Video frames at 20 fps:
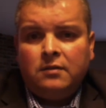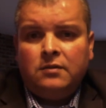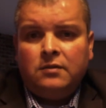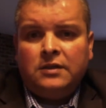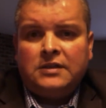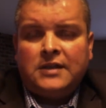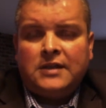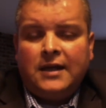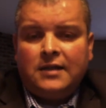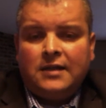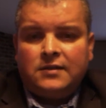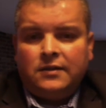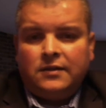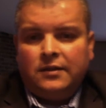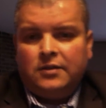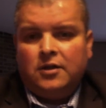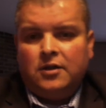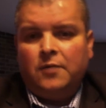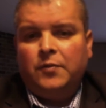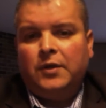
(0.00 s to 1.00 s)
discussing a
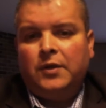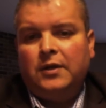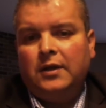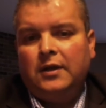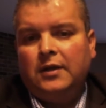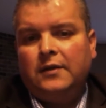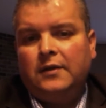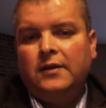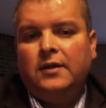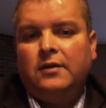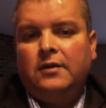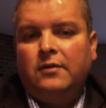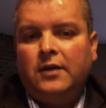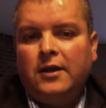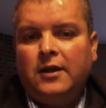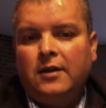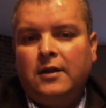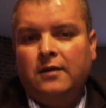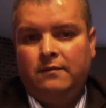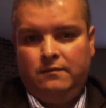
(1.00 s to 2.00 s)
topic that I think a lot
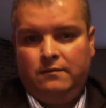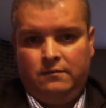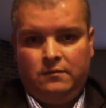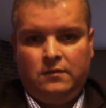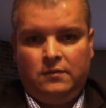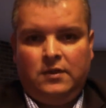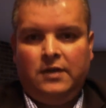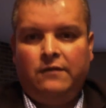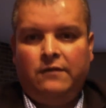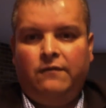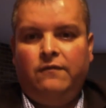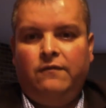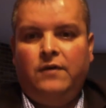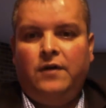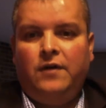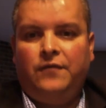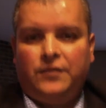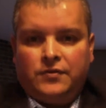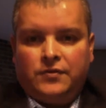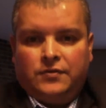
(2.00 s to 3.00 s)
of
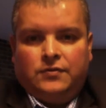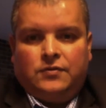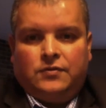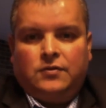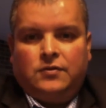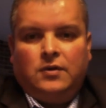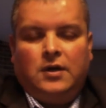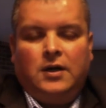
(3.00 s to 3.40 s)
officers